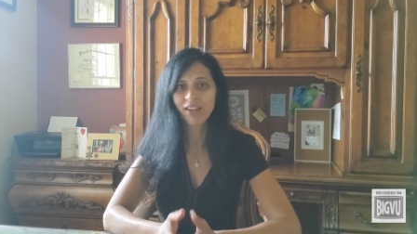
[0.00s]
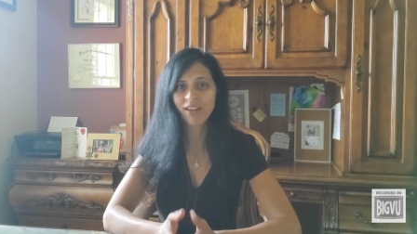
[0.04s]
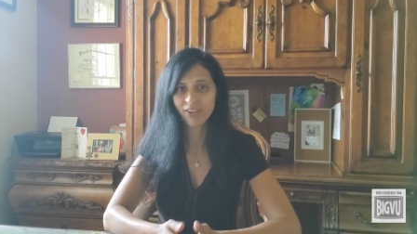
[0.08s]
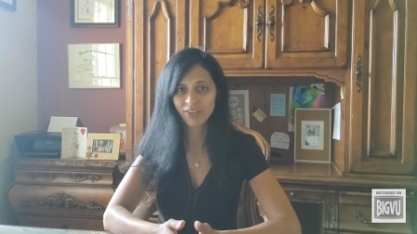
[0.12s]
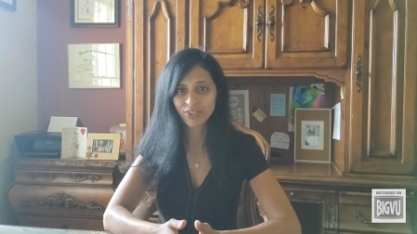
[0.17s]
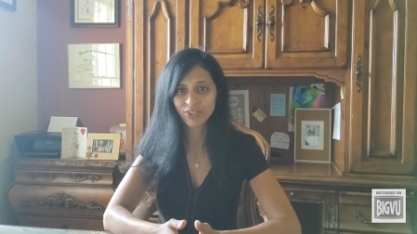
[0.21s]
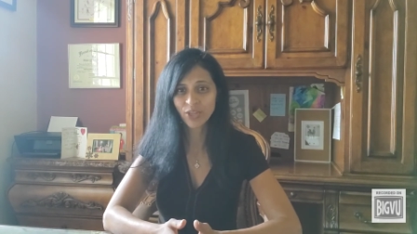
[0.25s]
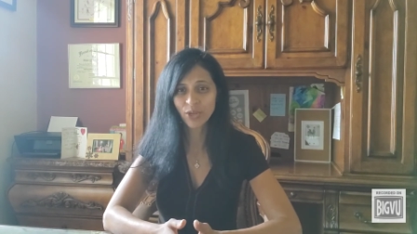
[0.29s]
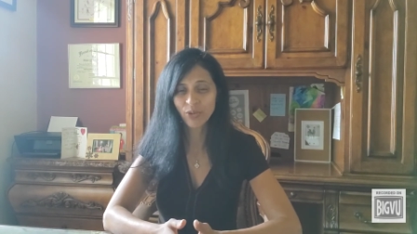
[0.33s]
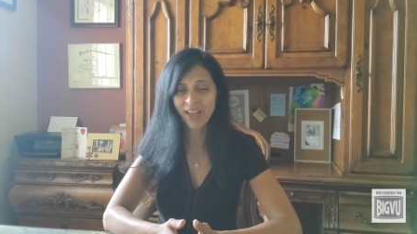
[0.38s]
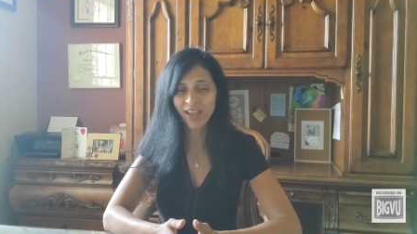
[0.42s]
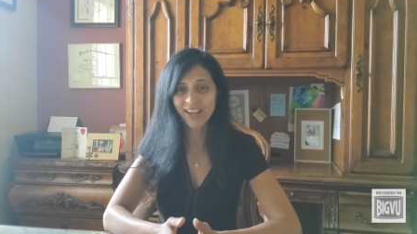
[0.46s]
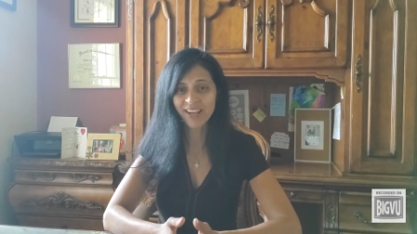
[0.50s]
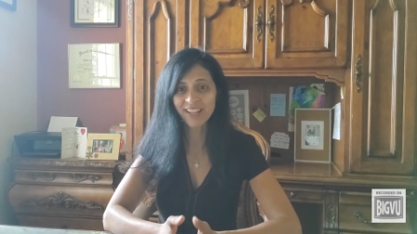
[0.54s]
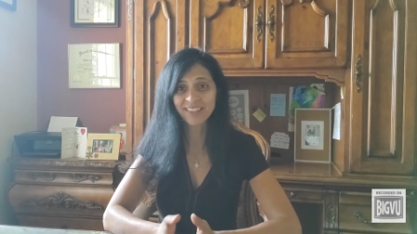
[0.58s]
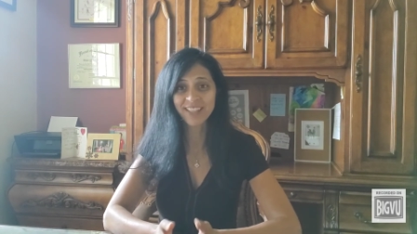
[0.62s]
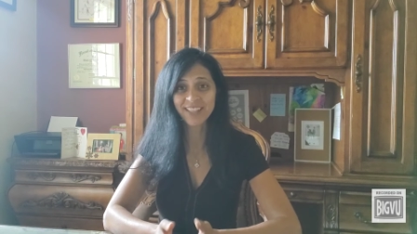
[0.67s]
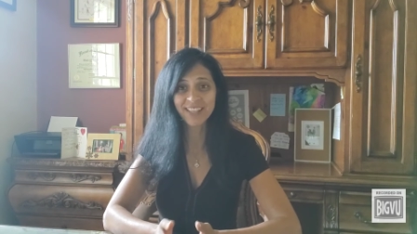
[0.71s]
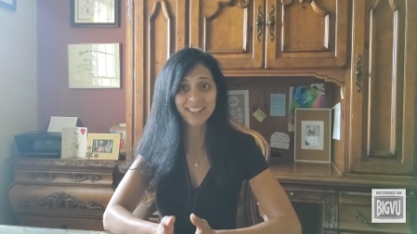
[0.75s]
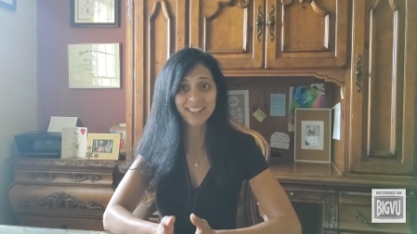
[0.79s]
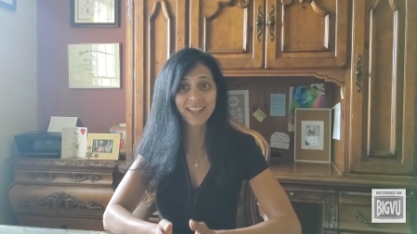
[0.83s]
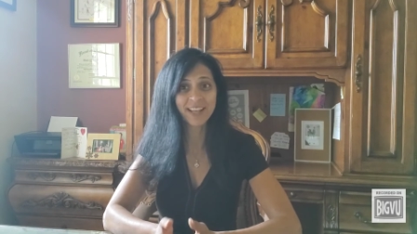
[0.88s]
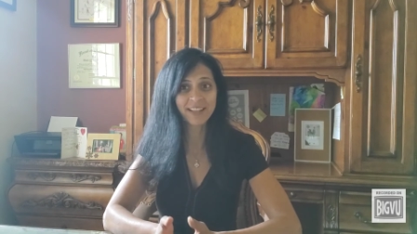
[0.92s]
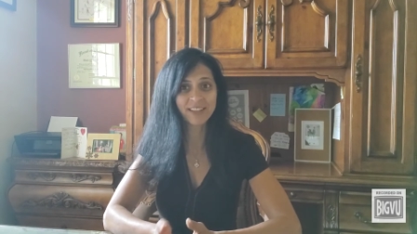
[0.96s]
so that it
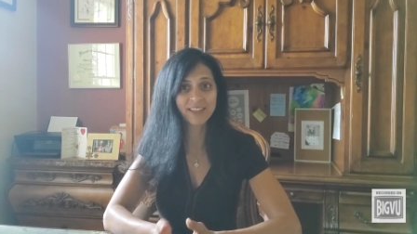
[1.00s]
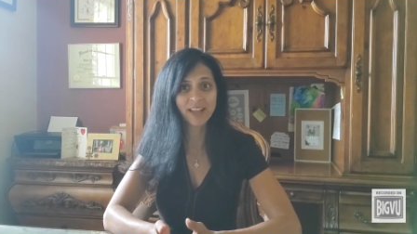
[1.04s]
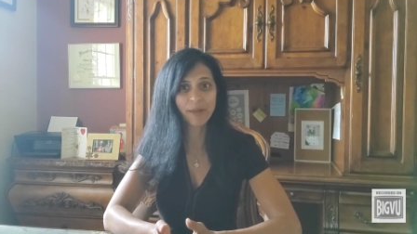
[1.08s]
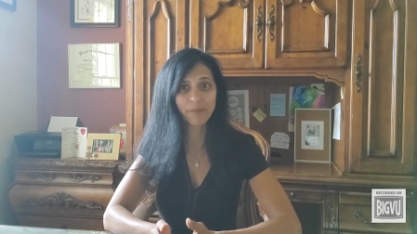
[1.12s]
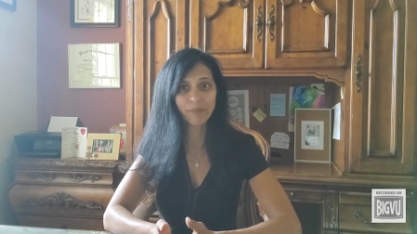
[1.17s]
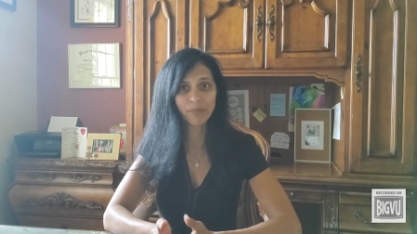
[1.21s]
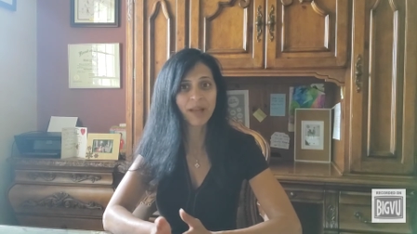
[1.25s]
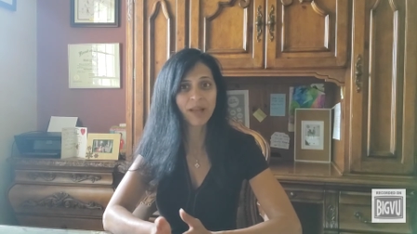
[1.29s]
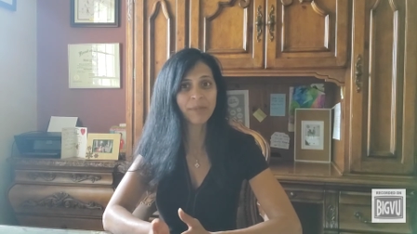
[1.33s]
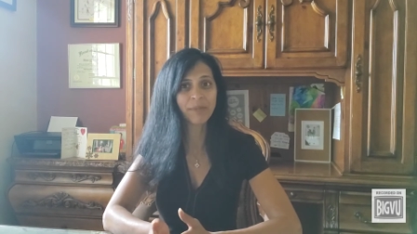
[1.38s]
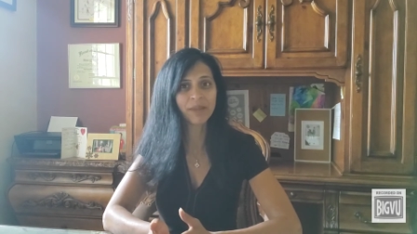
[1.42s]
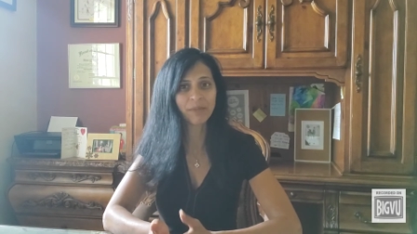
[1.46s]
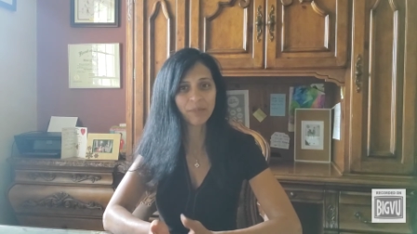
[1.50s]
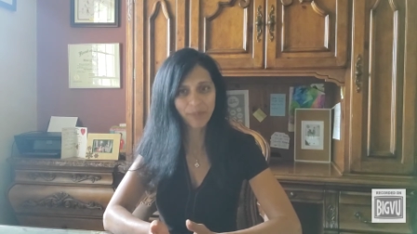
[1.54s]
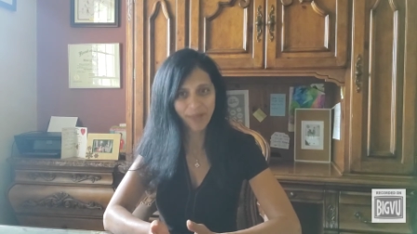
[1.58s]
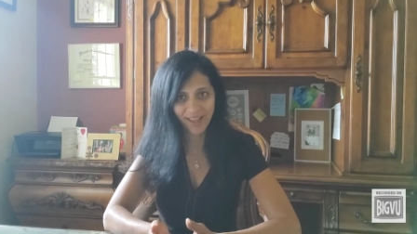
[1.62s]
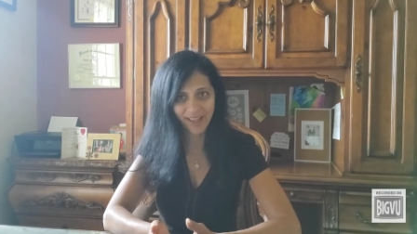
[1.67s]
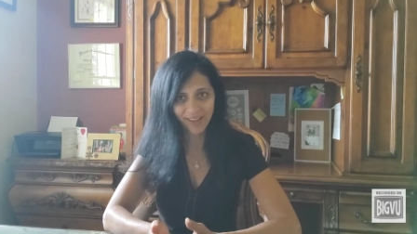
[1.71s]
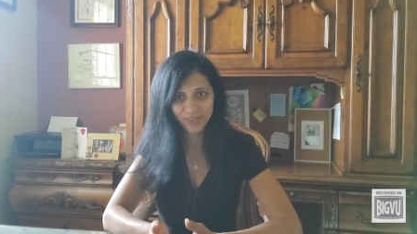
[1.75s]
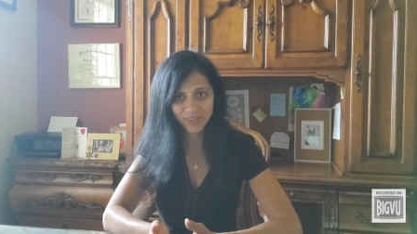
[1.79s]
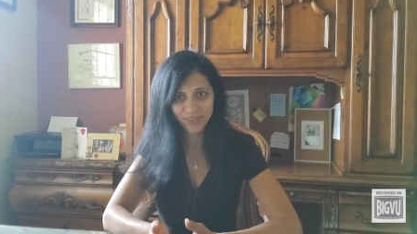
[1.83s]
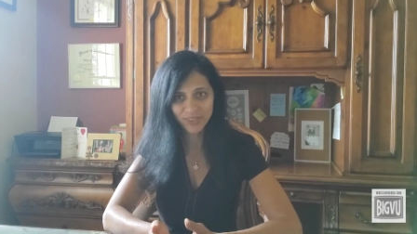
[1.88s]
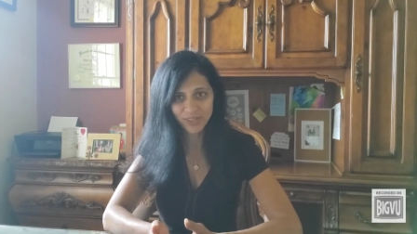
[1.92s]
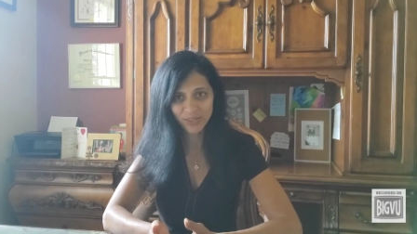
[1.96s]
doesn't end up coming
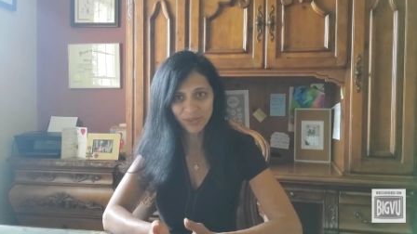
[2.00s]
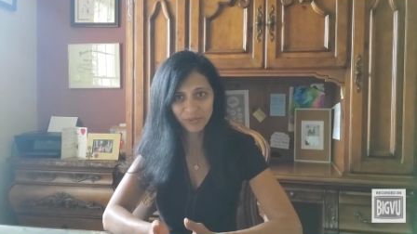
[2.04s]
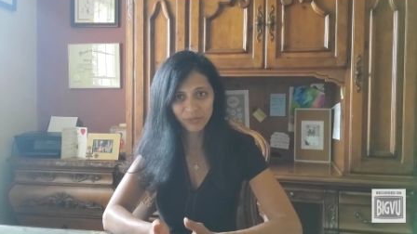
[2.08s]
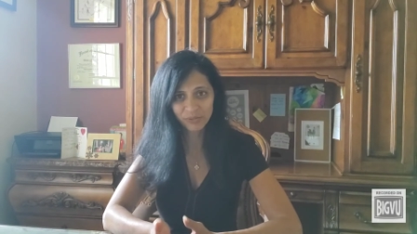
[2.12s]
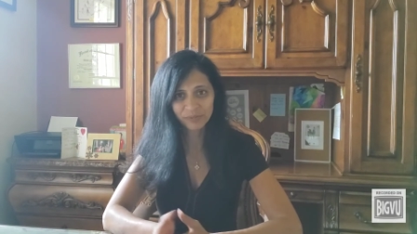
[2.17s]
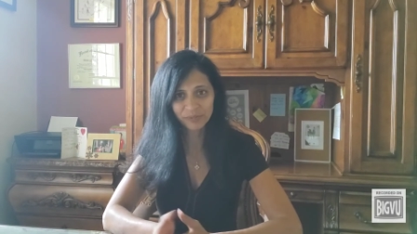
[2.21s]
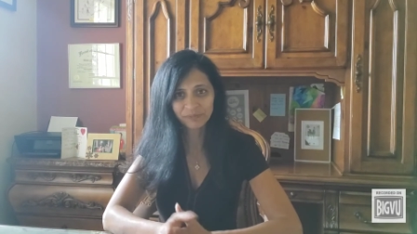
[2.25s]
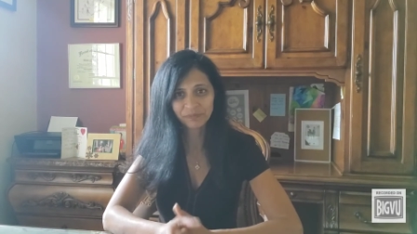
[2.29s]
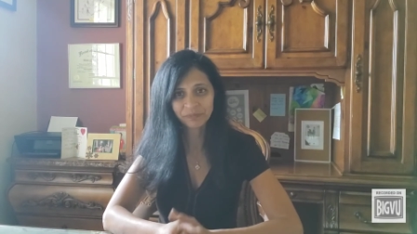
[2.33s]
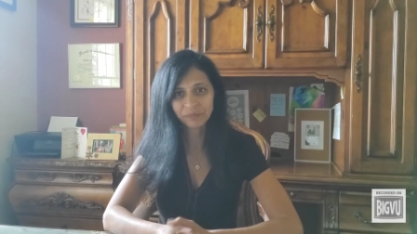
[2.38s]
back to you.